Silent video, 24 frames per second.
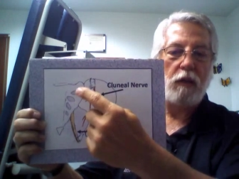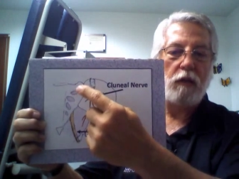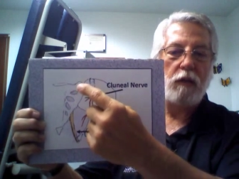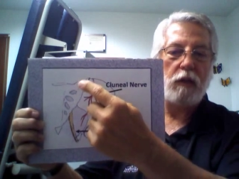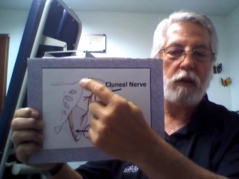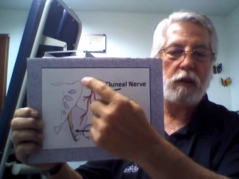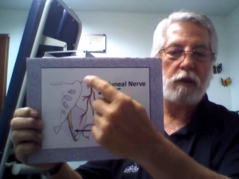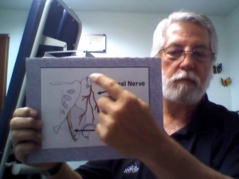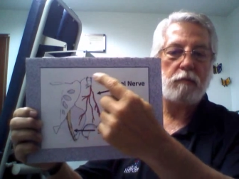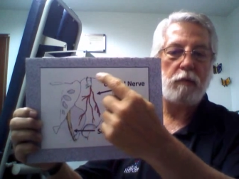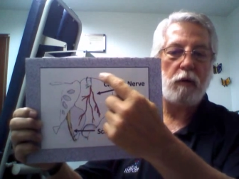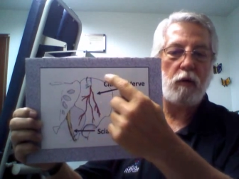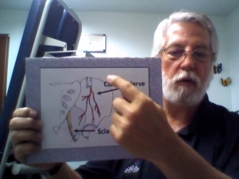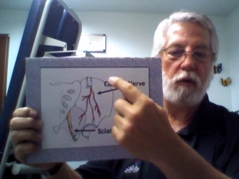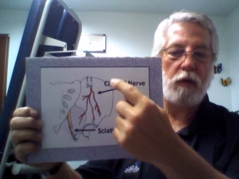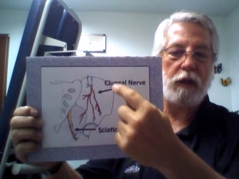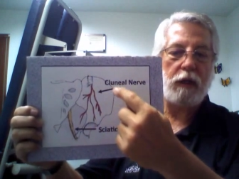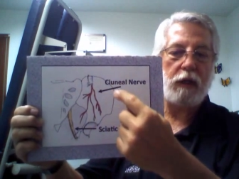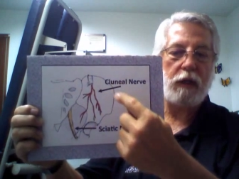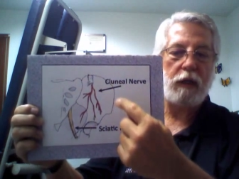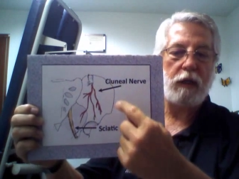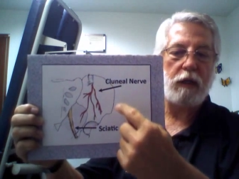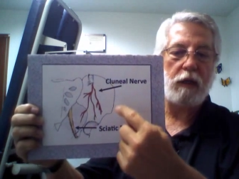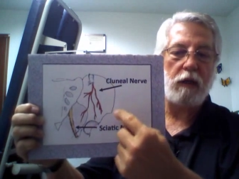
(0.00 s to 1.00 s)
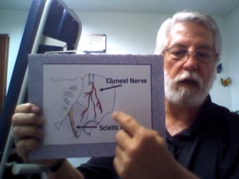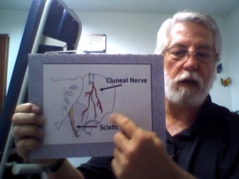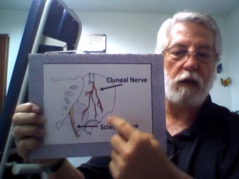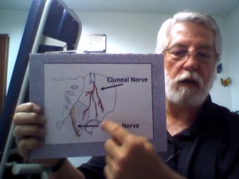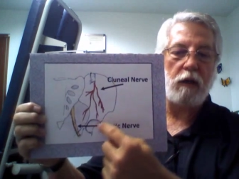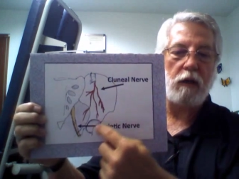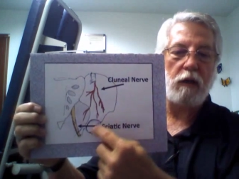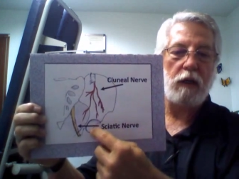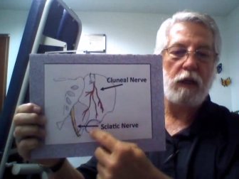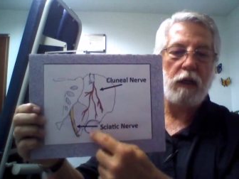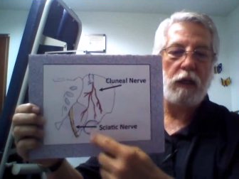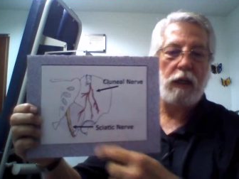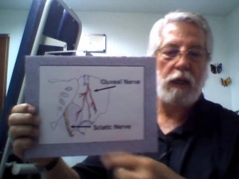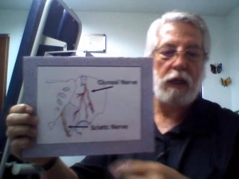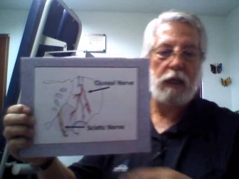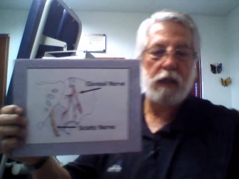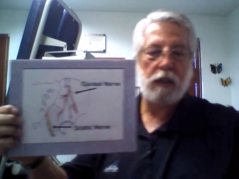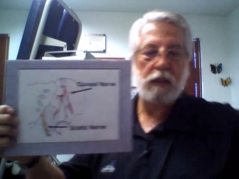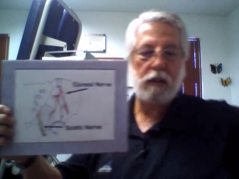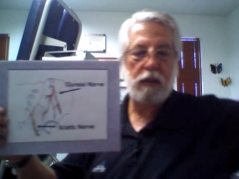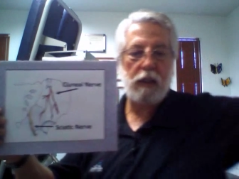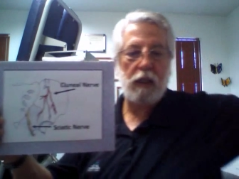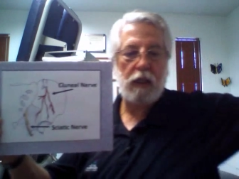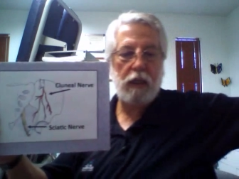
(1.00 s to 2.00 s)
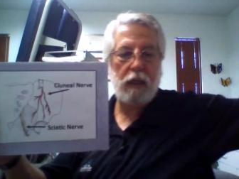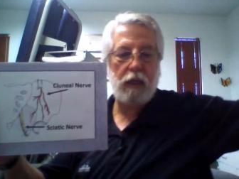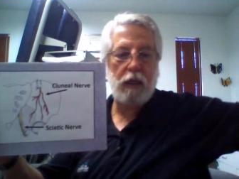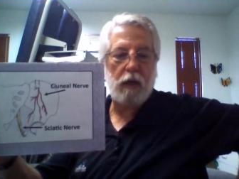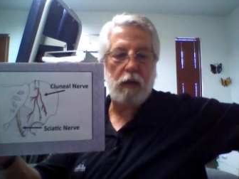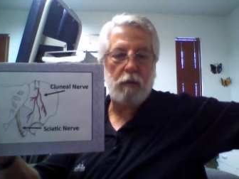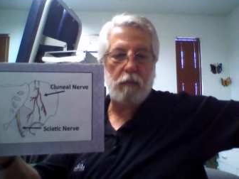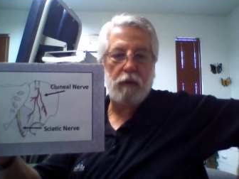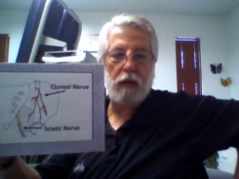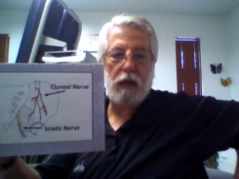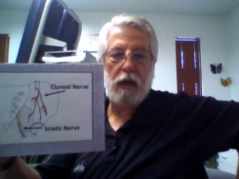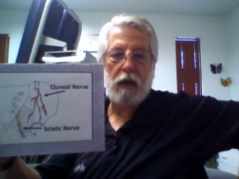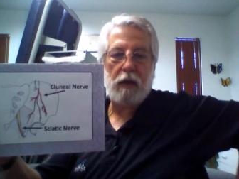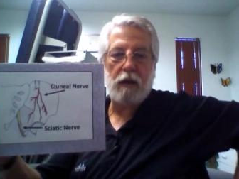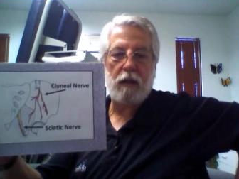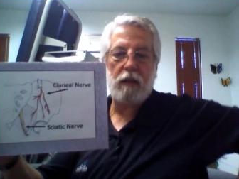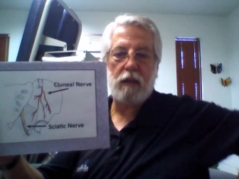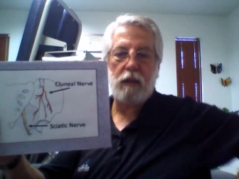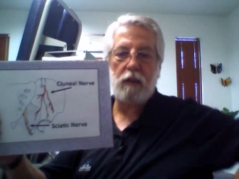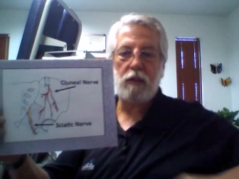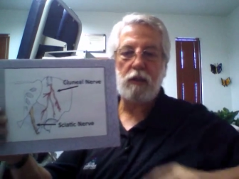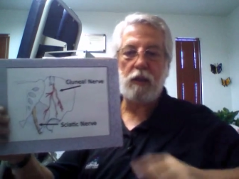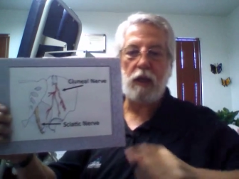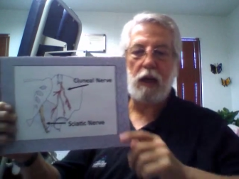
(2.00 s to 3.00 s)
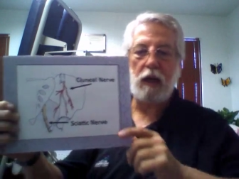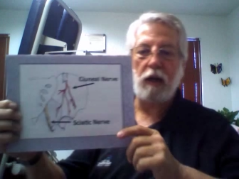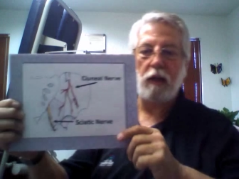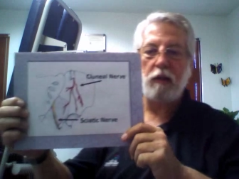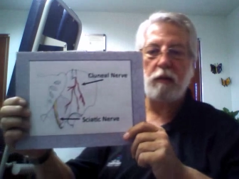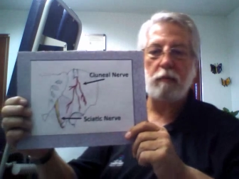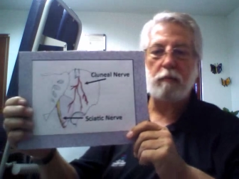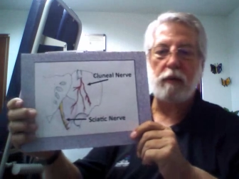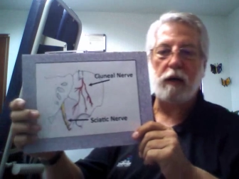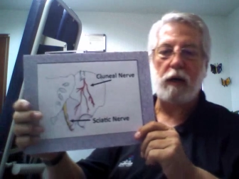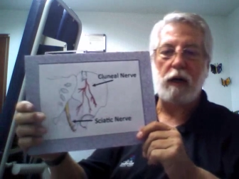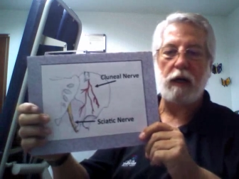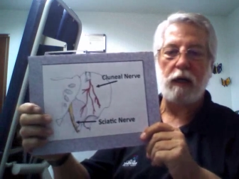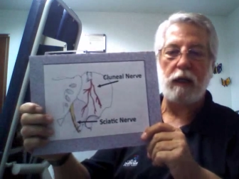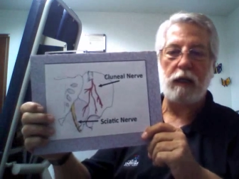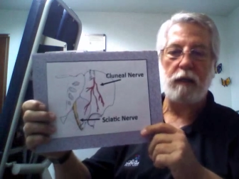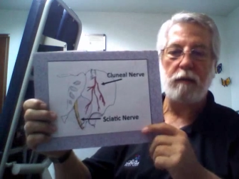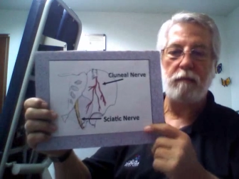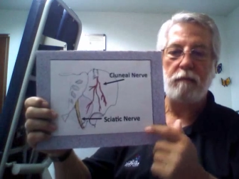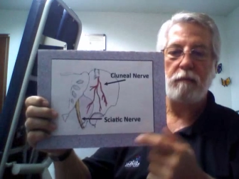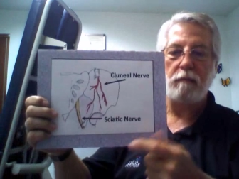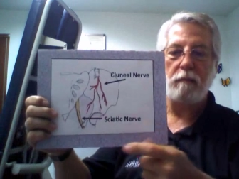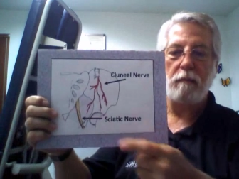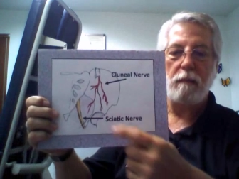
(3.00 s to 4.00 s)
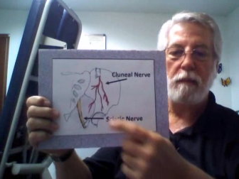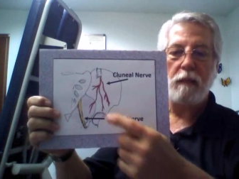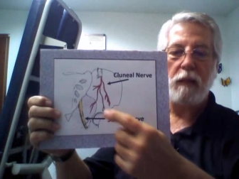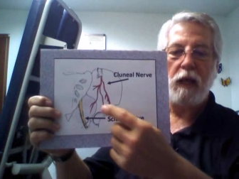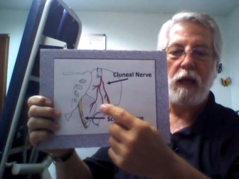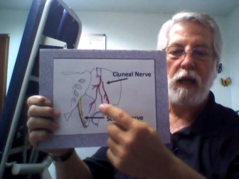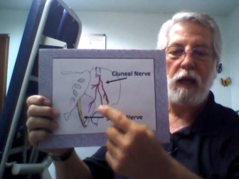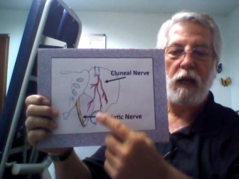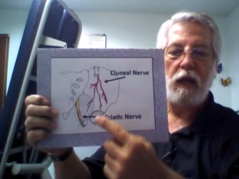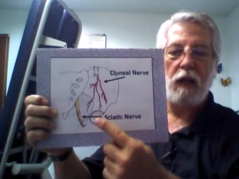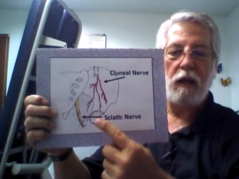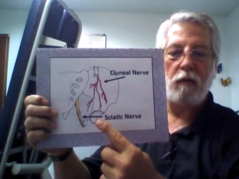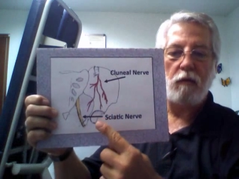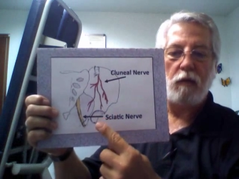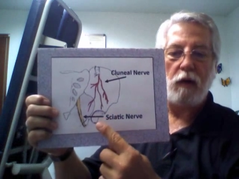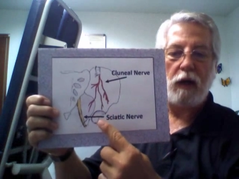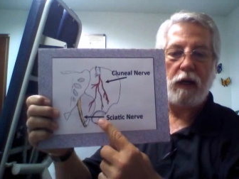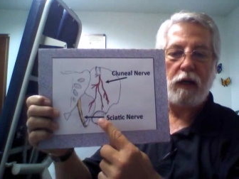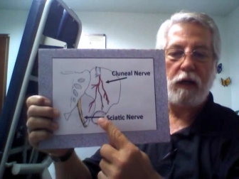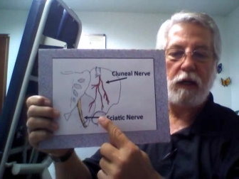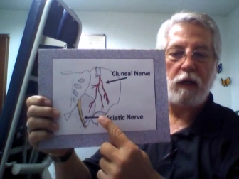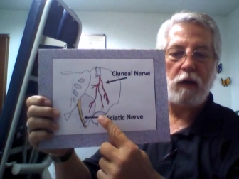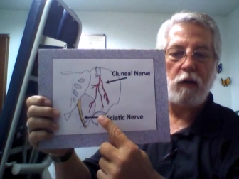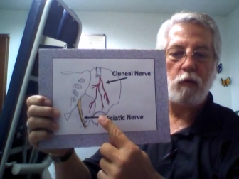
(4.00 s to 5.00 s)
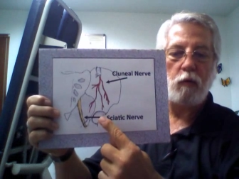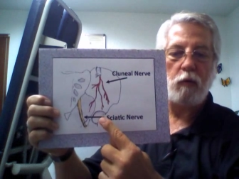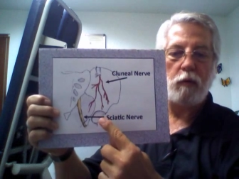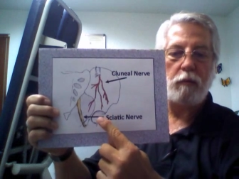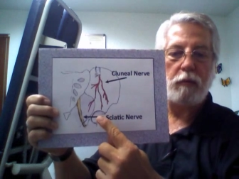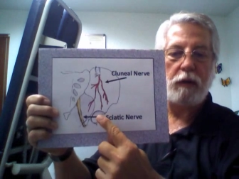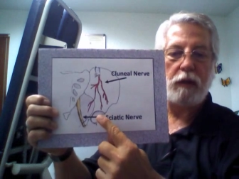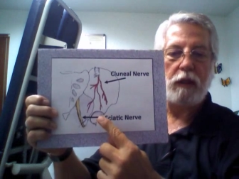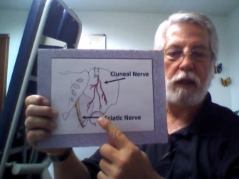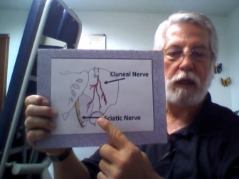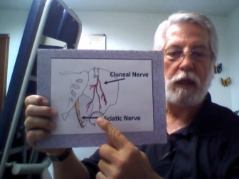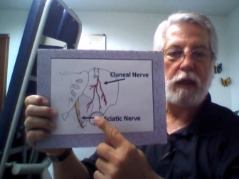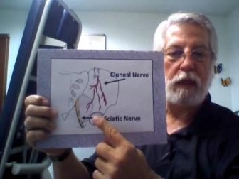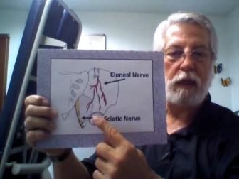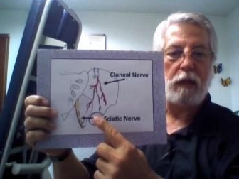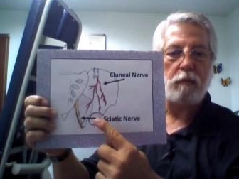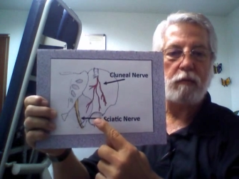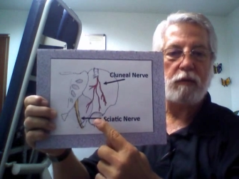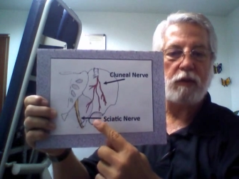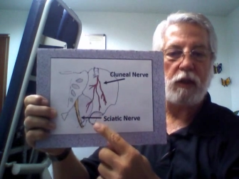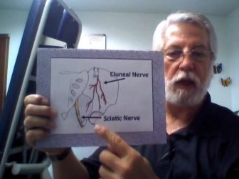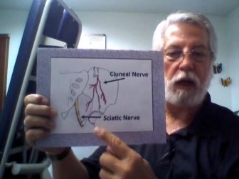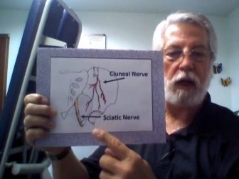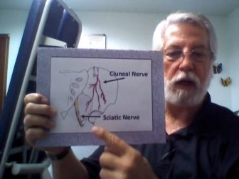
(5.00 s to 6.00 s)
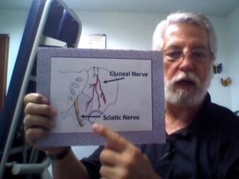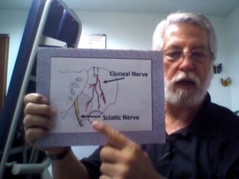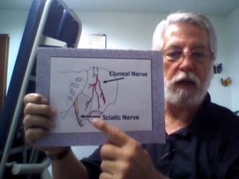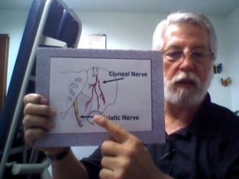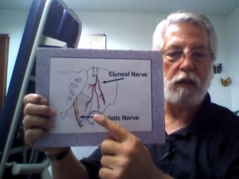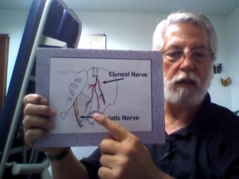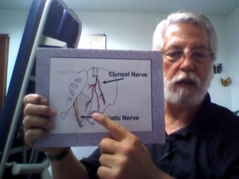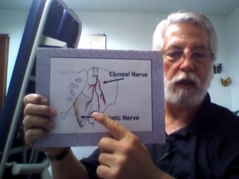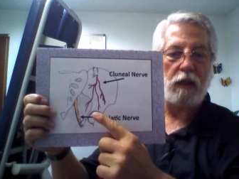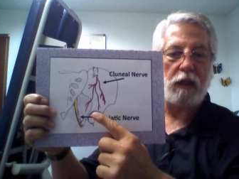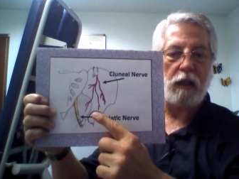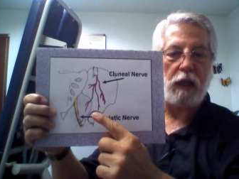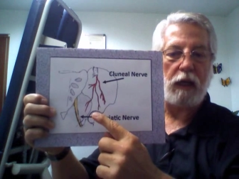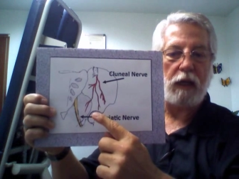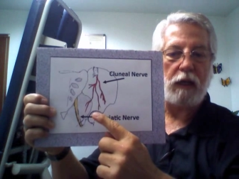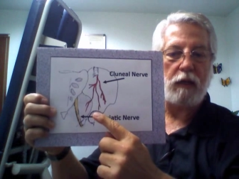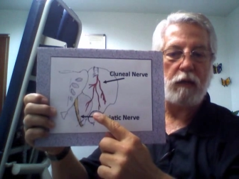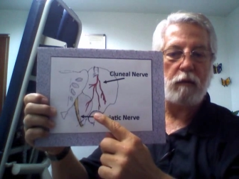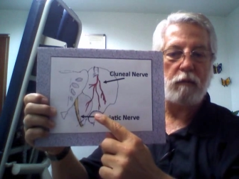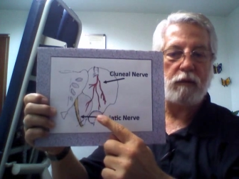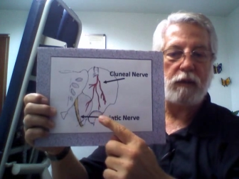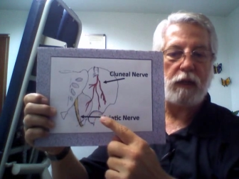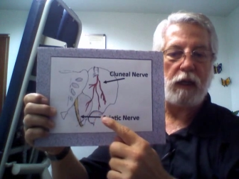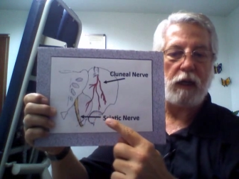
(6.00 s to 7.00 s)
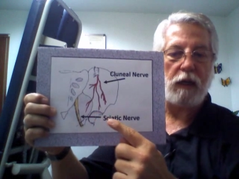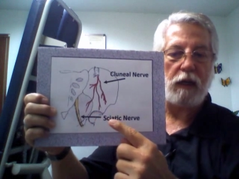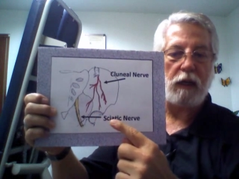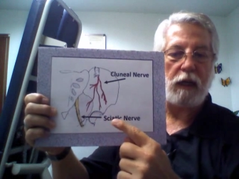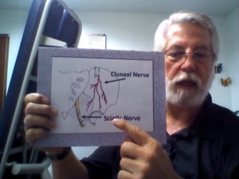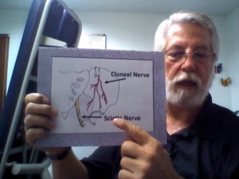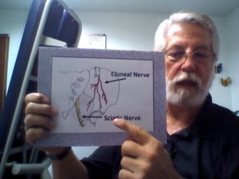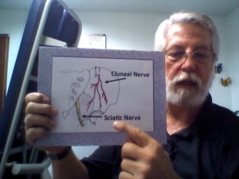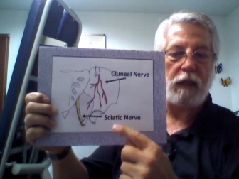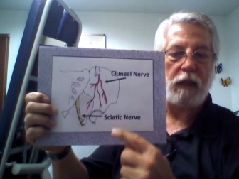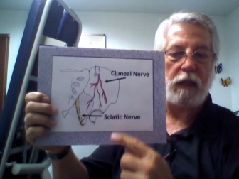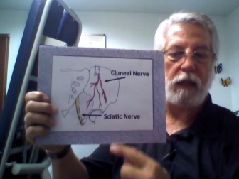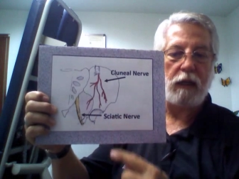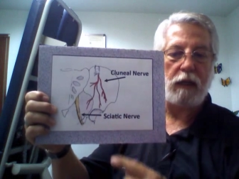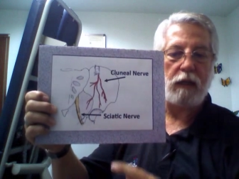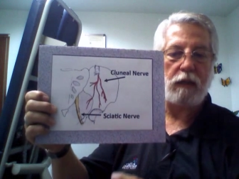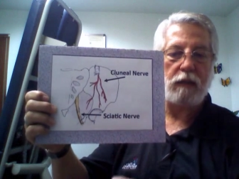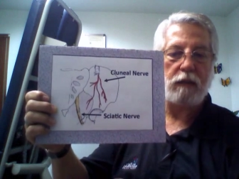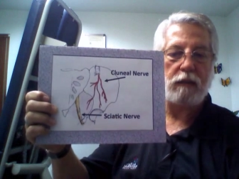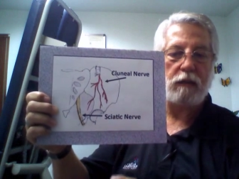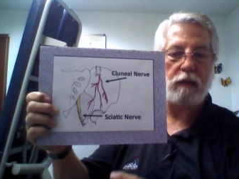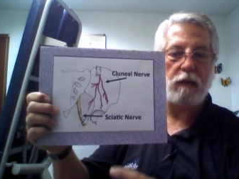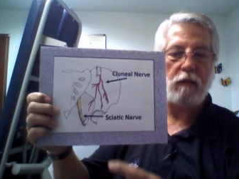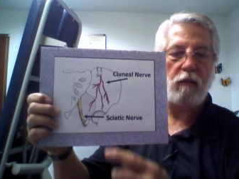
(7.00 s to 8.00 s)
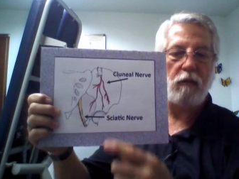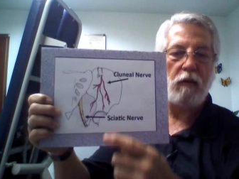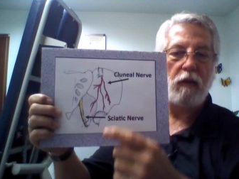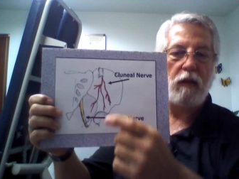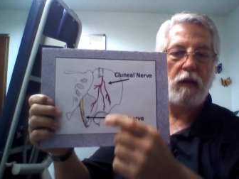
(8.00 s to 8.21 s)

This bone here is the hip out at the side of the body. And right here would be the hip socket. The leg comes out like this.